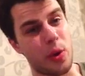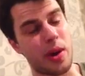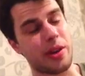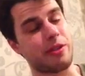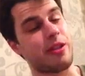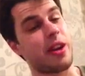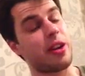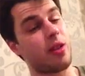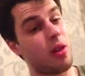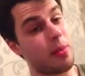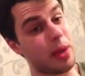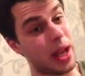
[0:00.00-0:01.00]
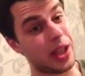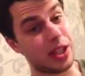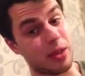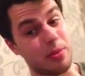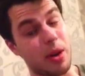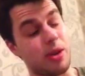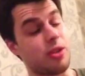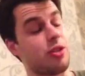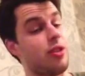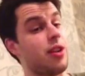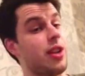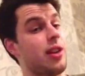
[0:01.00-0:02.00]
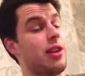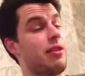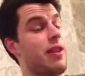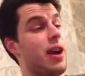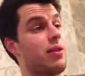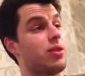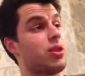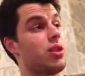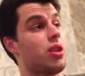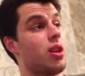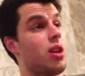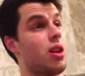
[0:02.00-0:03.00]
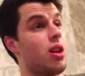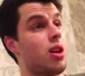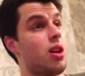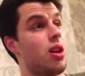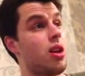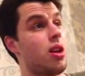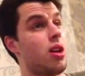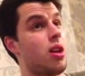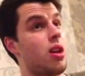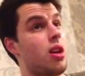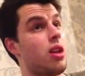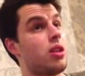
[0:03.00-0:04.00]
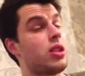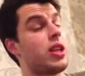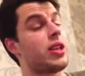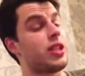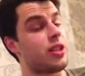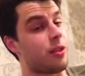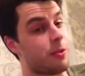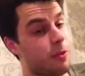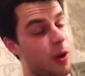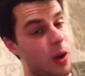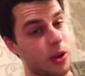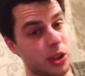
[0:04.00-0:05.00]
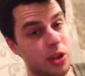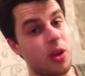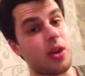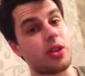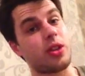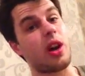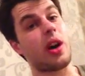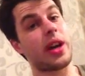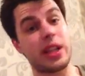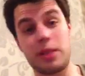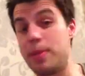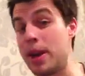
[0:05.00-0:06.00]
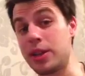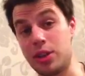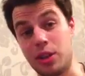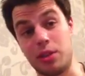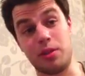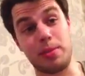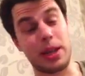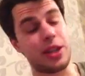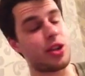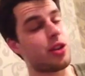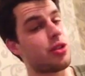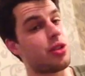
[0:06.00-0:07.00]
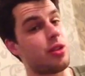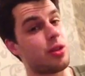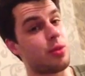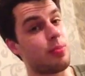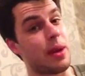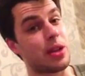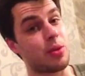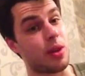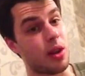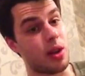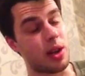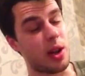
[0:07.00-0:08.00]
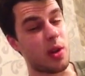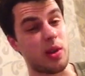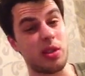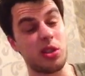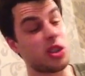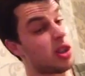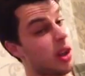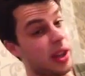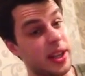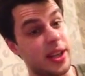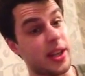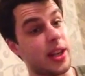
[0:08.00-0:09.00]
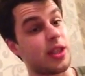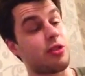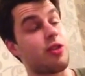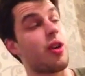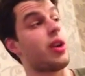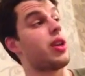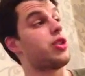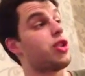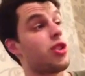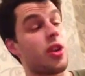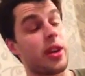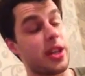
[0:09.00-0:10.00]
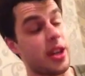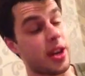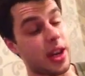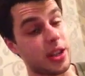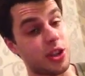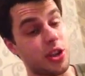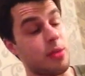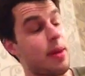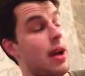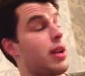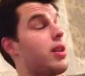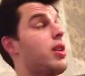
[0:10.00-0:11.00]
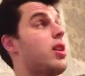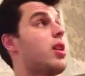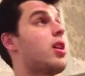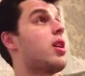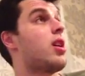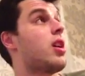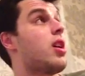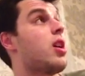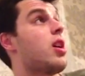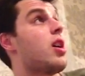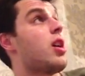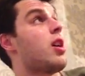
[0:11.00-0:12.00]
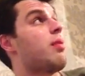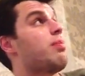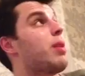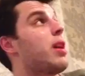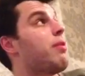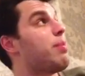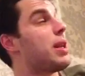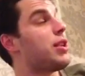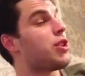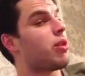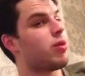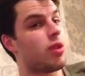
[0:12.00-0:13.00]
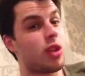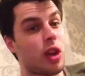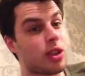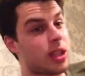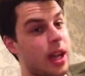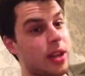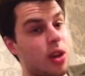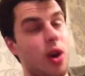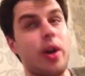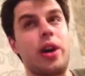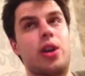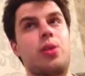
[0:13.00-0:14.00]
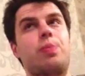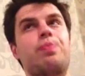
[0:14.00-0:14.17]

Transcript: work rate combination puncher in the early rounds. Seeing as he's a fast starter, I expect Billy Joe to do his best work early on, just like he did against Ryder, just like he did against Eubank. But if Billy Joe does get tired,